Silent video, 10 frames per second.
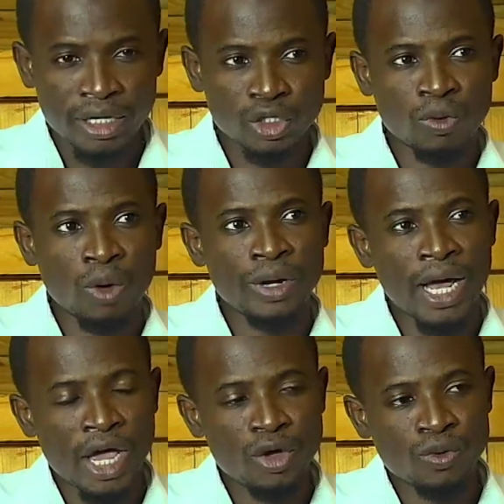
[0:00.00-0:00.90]
That is one.
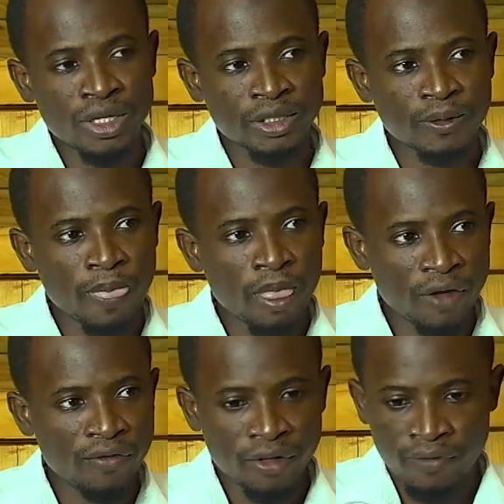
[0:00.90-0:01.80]
With iOS,
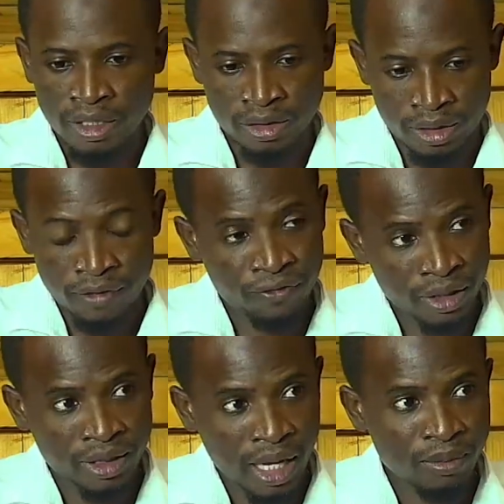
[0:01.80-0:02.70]
even if there's a
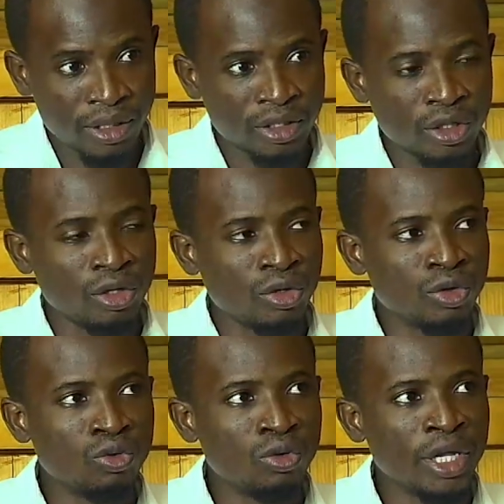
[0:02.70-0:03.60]
different tablet,
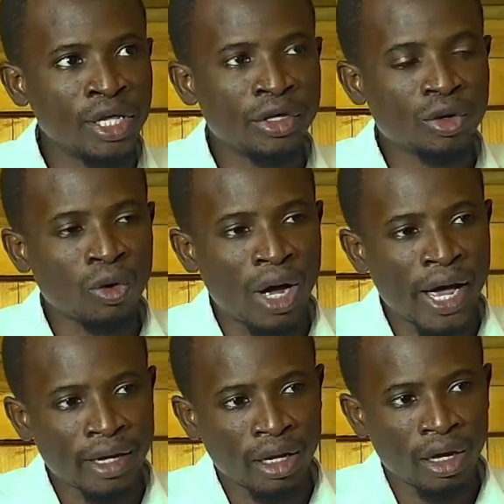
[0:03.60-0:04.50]
you link your
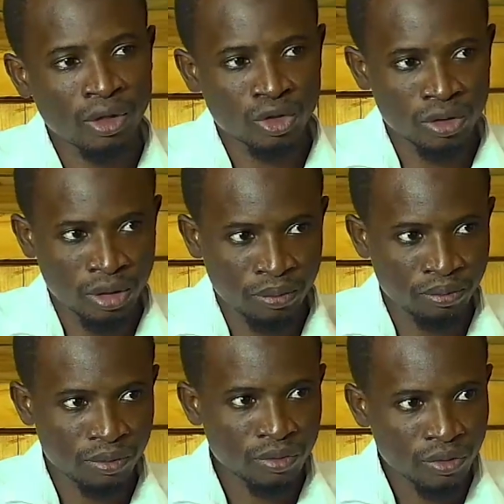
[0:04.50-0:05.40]
iCloud to
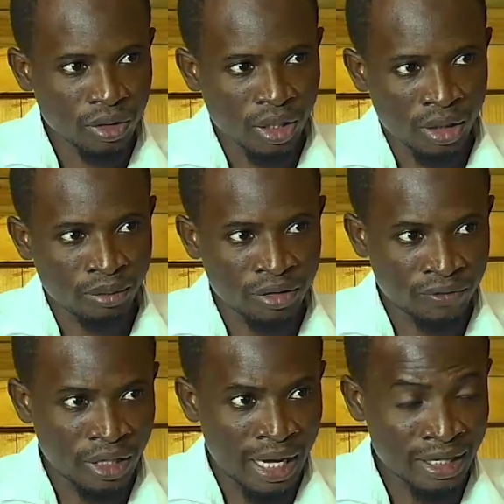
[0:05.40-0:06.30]

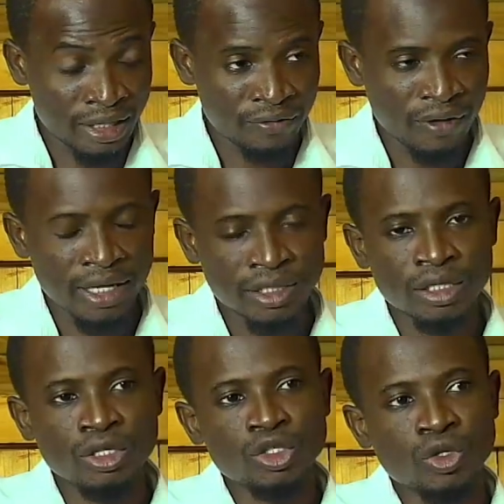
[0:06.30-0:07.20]
the other
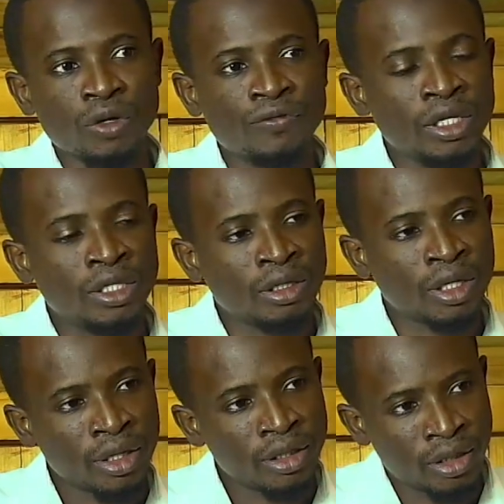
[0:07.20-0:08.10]
device. So if the
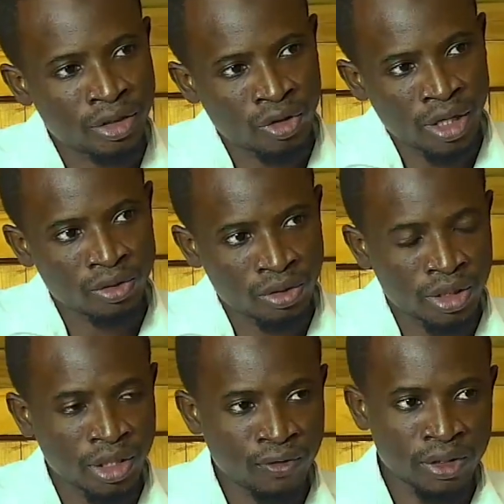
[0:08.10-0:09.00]
kid is trying to
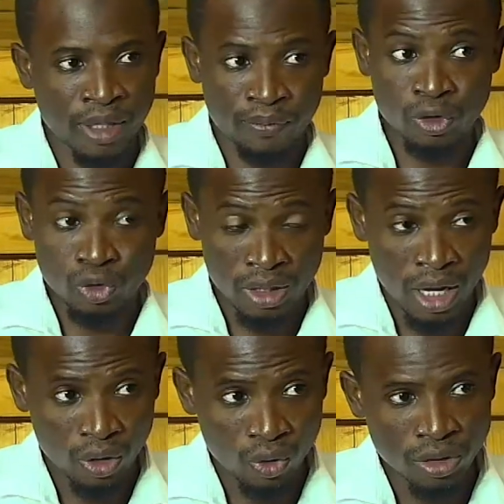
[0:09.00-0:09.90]
search for something to
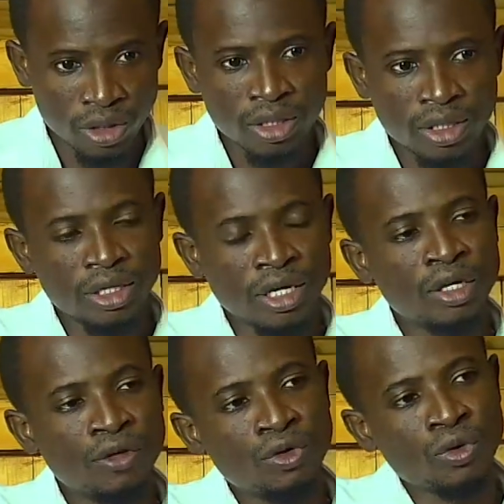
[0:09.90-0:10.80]
download, they
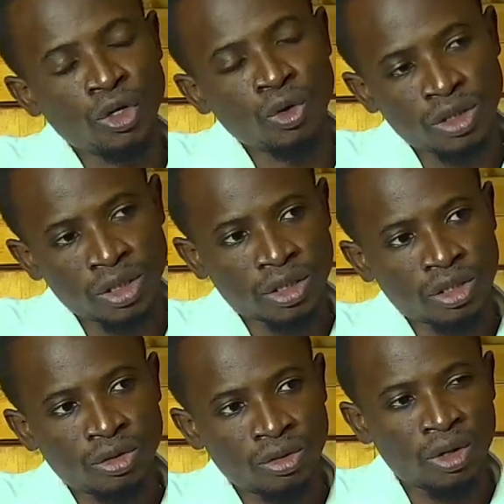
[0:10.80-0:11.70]
give you a
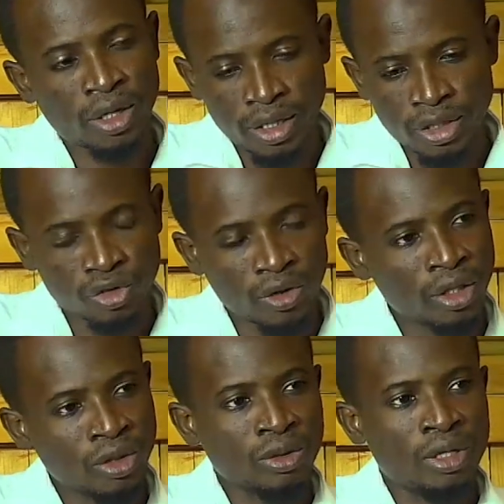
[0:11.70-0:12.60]
notice. Your kid is
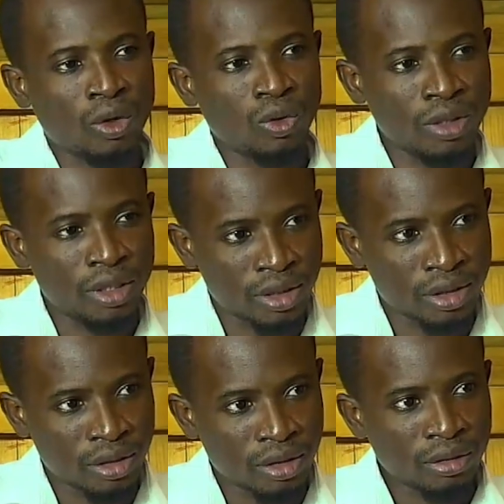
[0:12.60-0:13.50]
trying to download
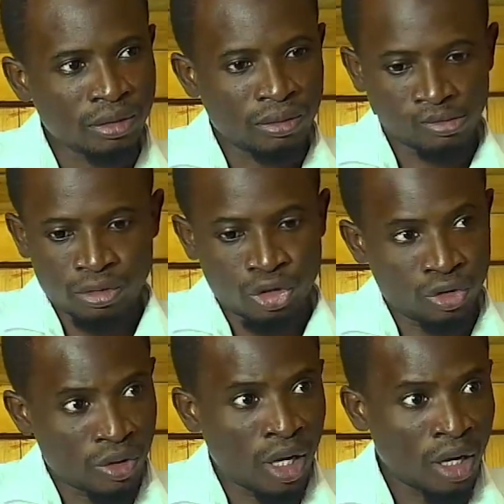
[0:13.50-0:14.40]
this.
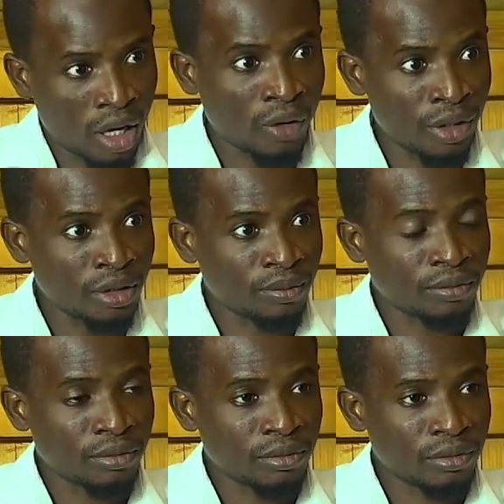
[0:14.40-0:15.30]
Should you allow it?